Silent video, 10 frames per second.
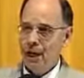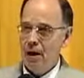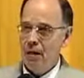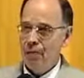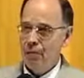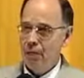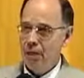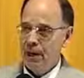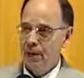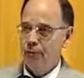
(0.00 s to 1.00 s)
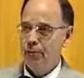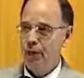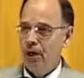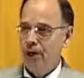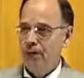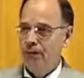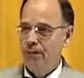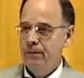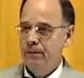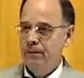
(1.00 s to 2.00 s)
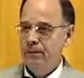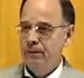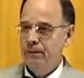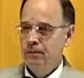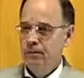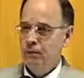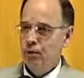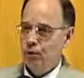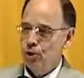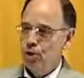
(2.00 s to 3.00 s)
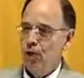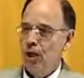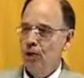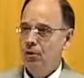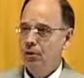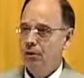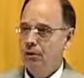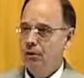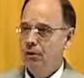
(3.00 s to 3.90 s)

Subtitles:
out the pathway to Christian manhood,